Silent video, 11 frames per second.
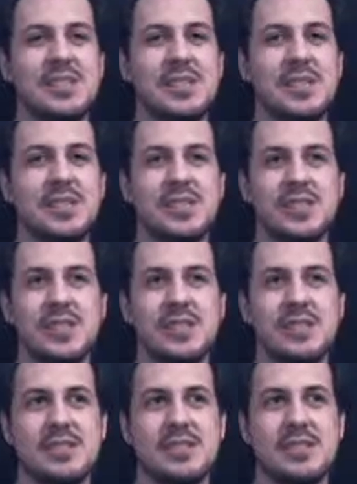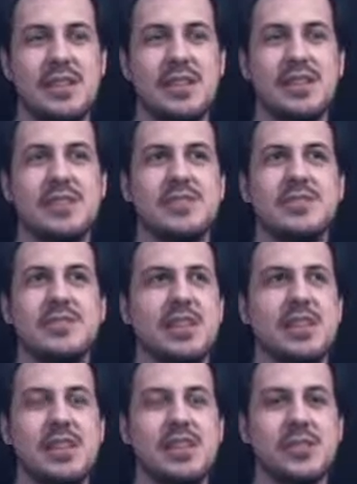be interesting. I haven't really,
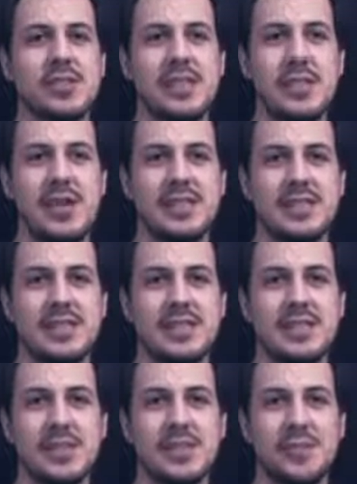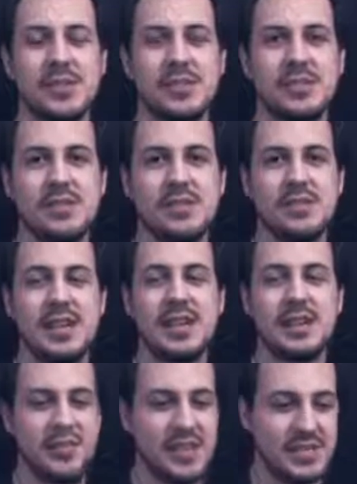looked at the behind-the-scenes stuff, but, yeah, the
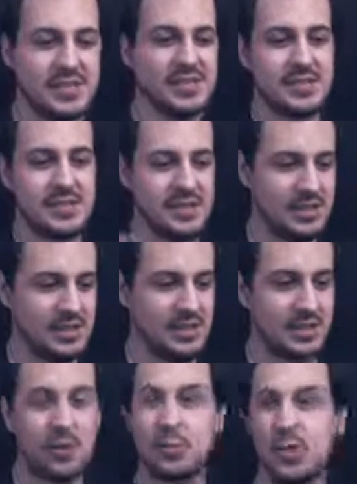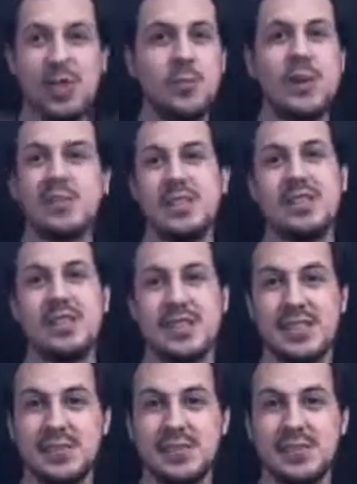effects are really well done in this